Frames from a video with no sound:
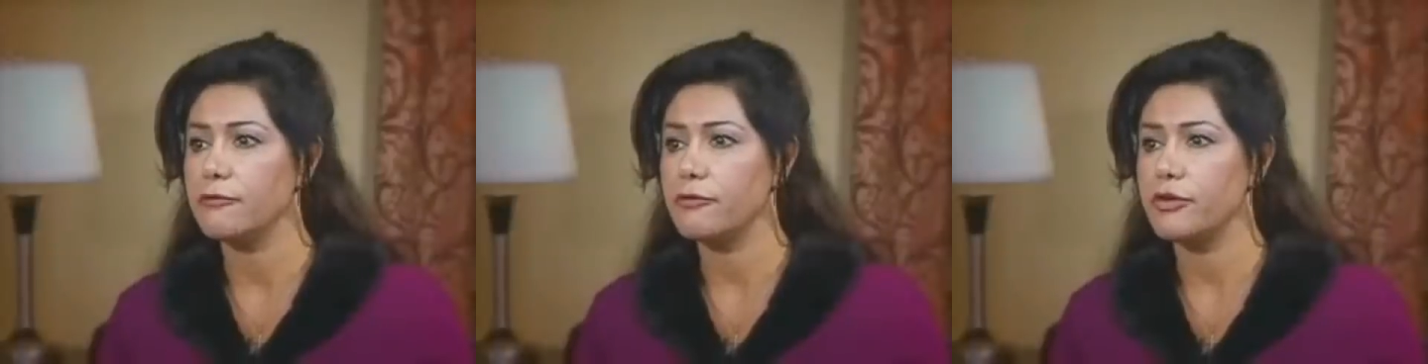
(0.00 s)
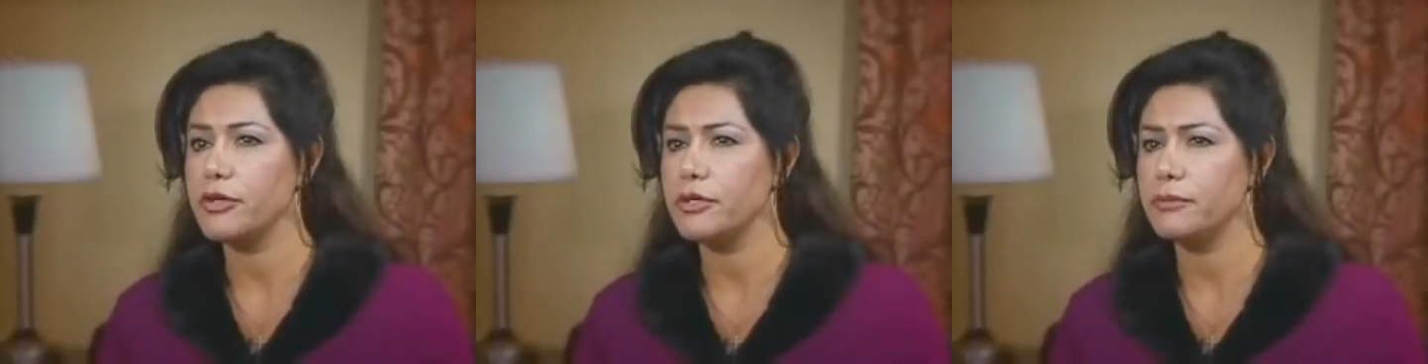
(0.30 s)

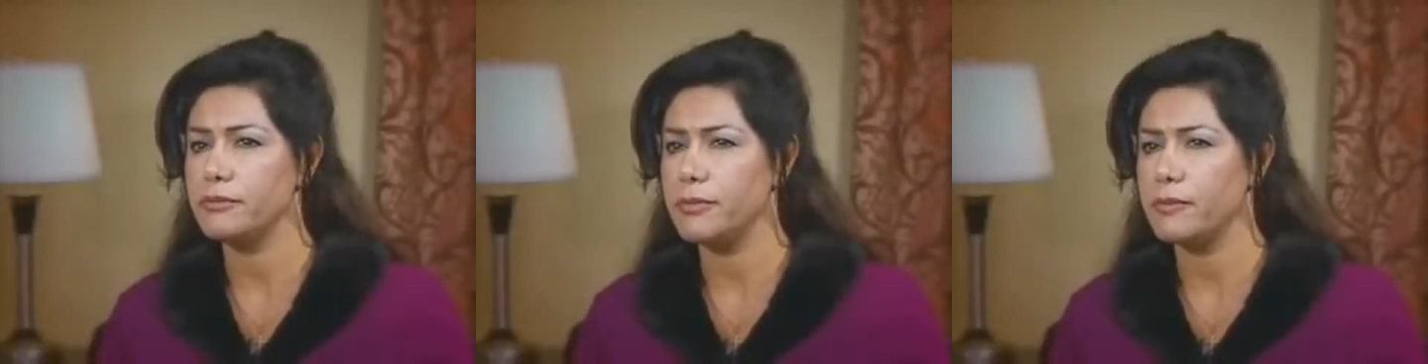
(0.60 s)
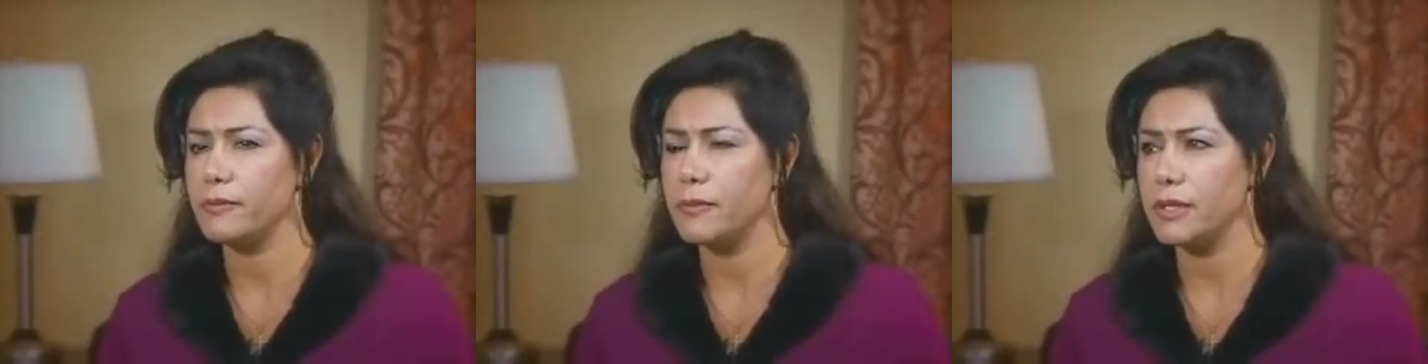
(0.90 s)
very
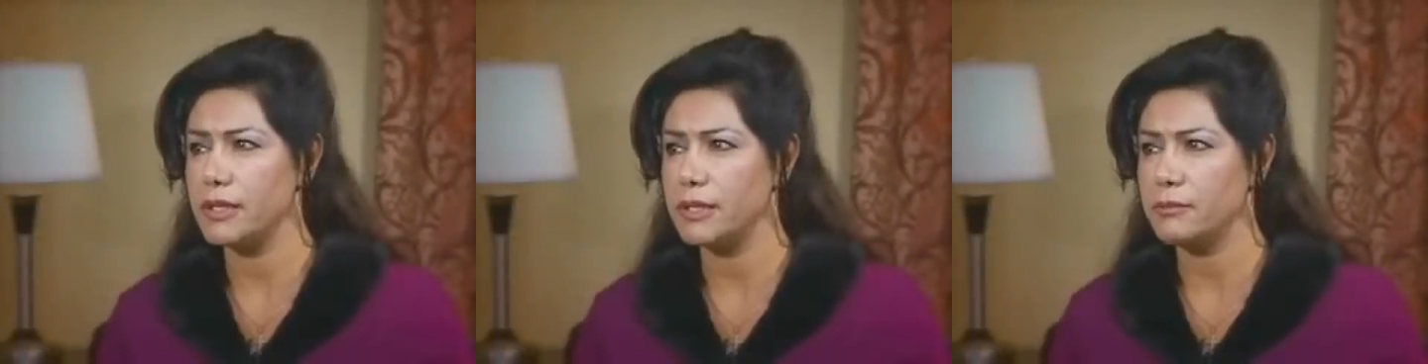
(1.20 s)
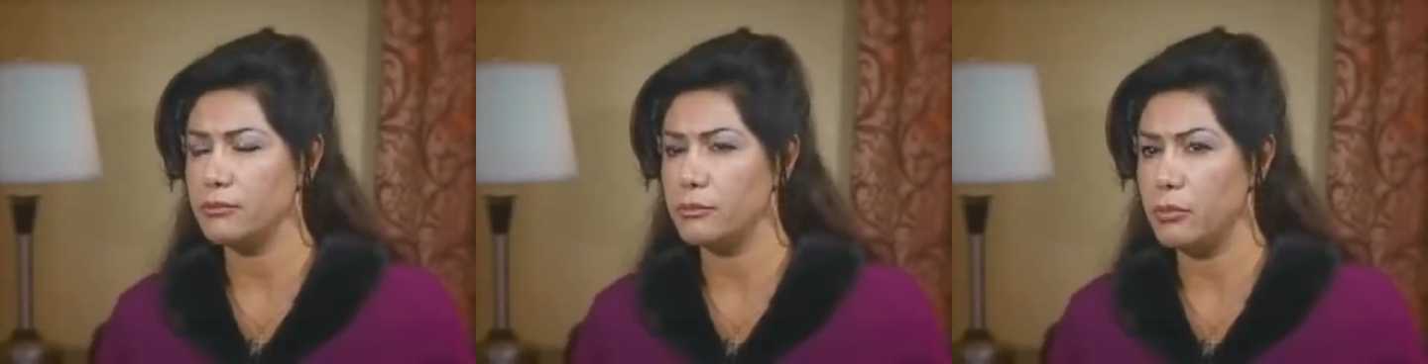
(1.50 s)

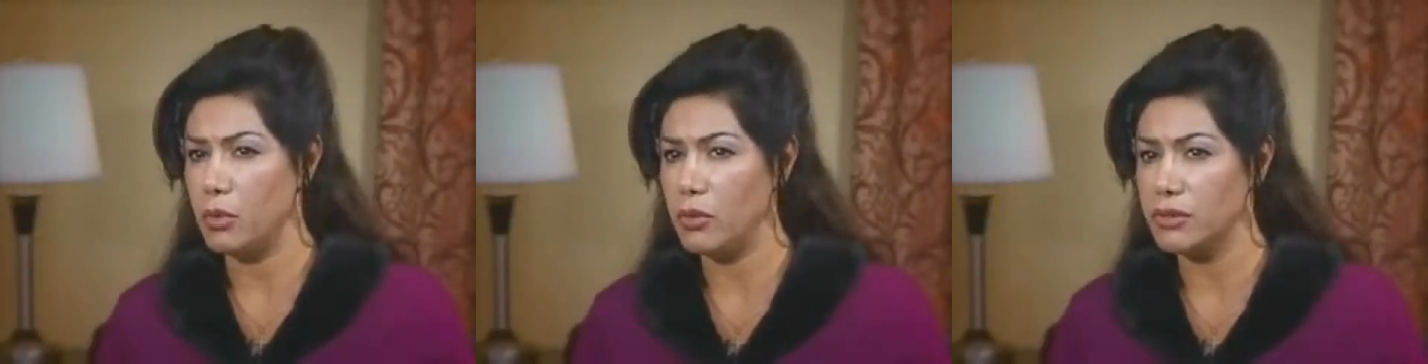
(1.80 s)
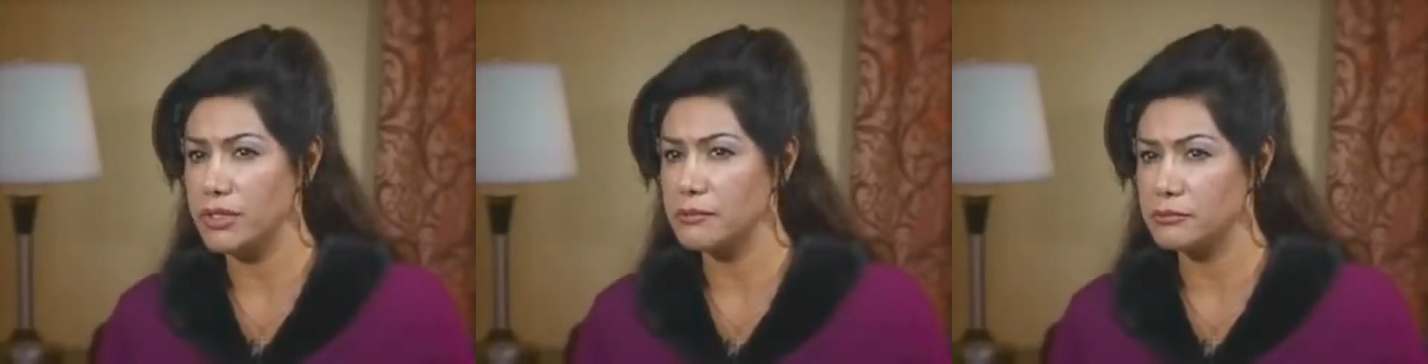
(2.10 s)
uh,
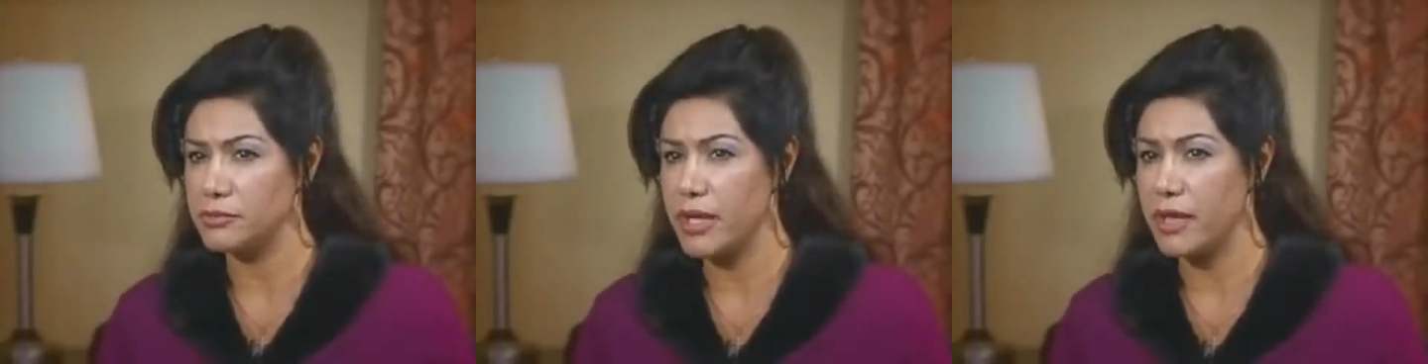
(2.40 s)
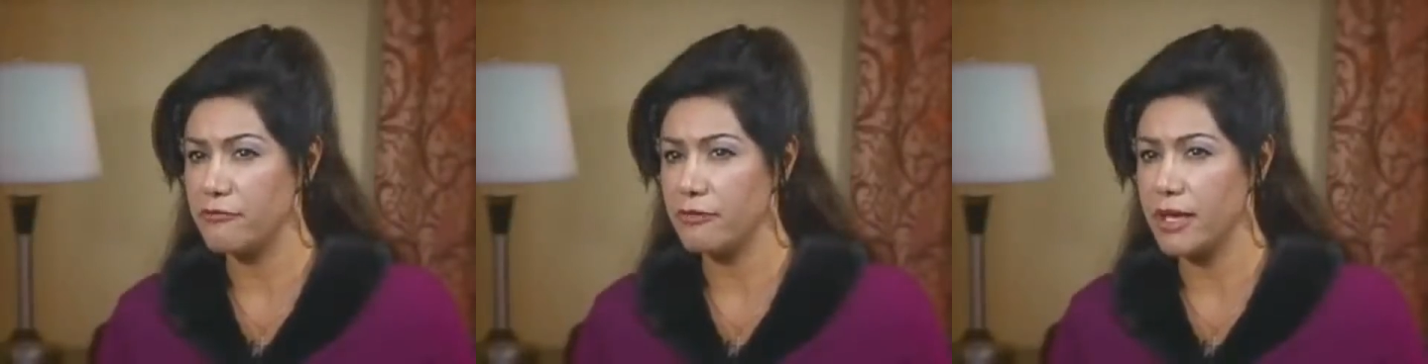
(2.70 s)
bold and
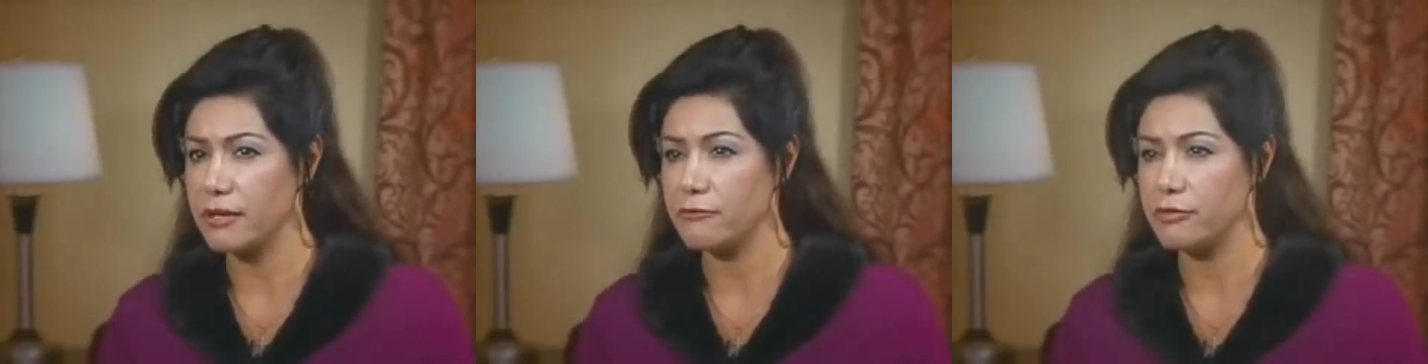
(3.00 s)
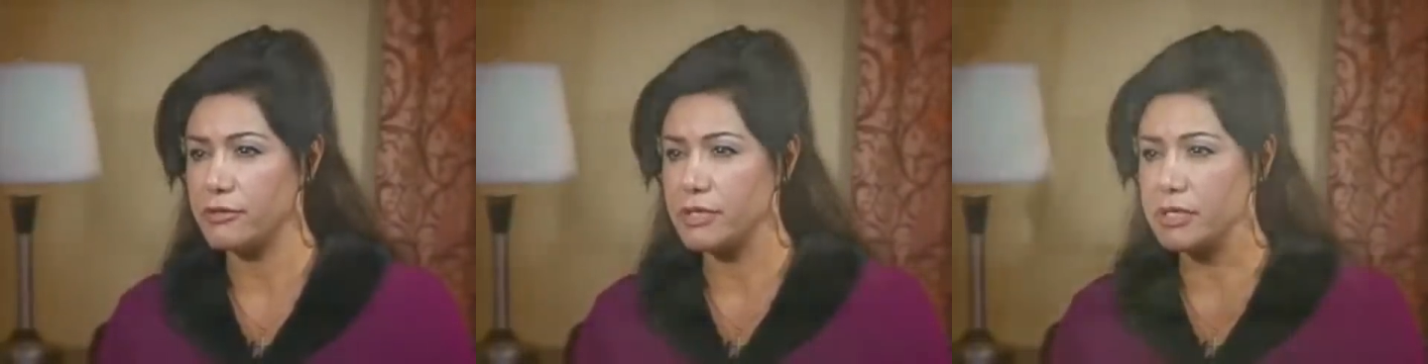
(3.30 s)
brave
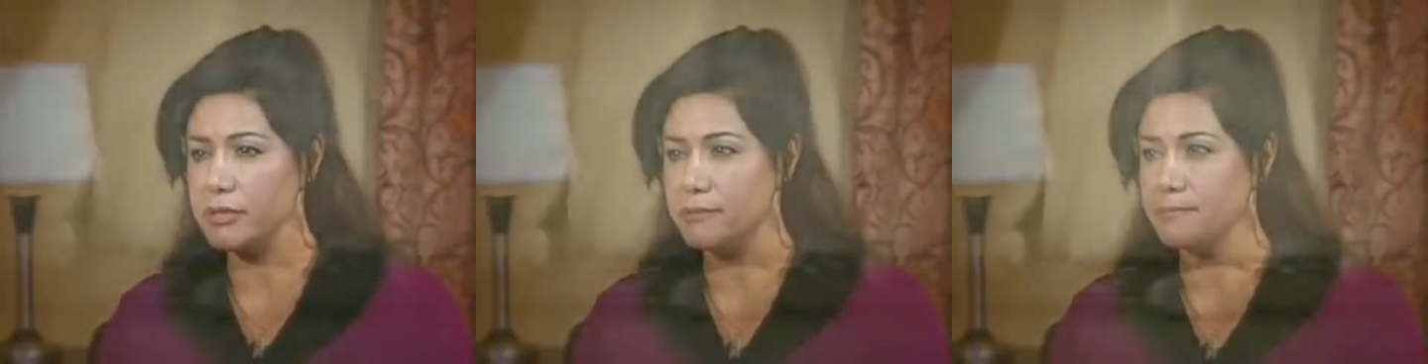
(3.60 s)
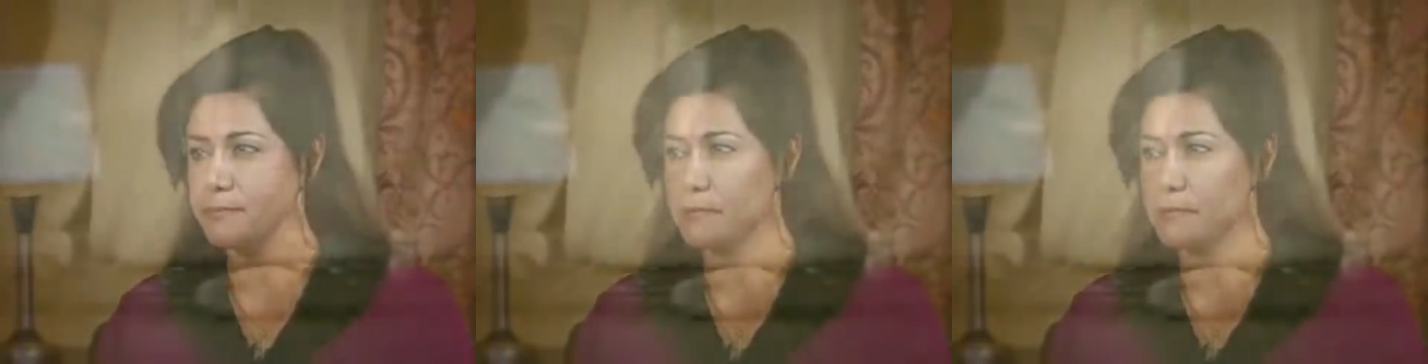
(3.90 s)
and very